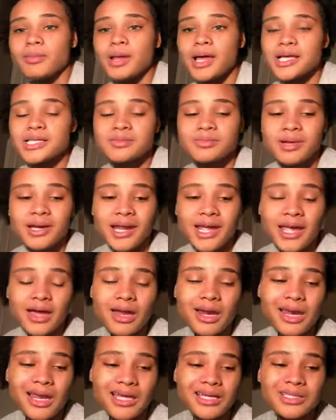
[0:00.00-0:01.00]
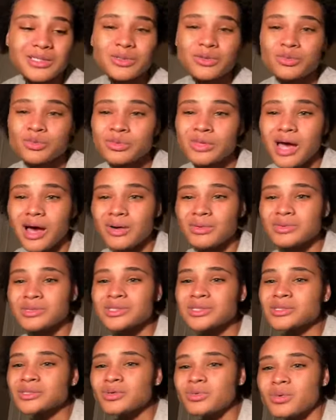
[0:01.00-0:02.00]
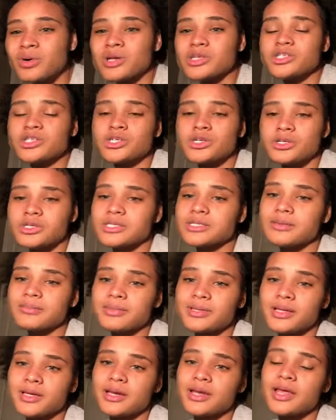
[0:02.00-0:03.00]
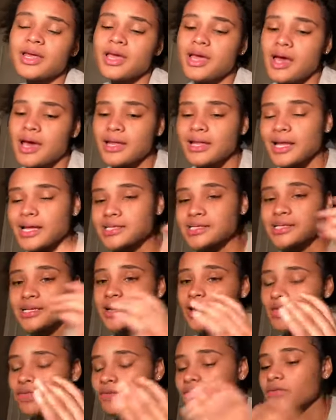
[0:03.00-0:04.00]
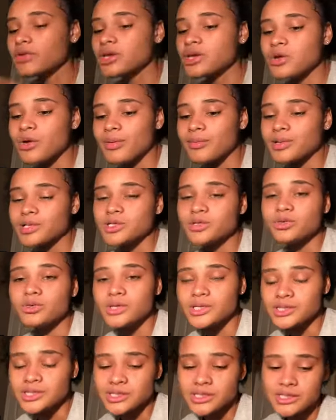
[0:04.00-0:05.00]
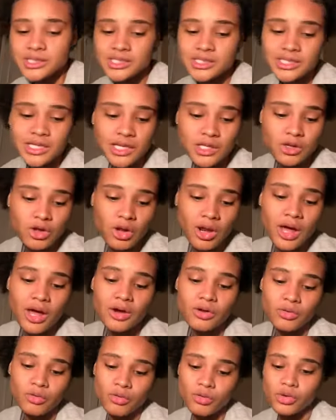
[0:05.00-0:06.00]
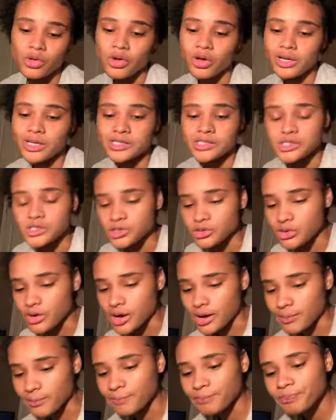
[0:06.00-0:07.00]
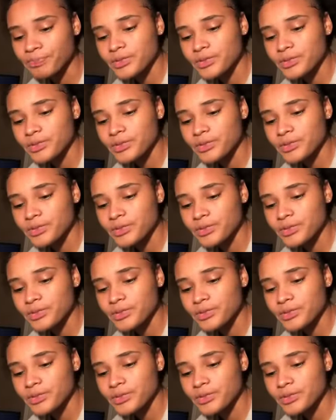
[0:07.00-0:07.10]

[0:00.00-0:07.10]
Last month I had like 2,200 or something. That's another video I'm gonna do to tell y'all how to grow y'all Instagram.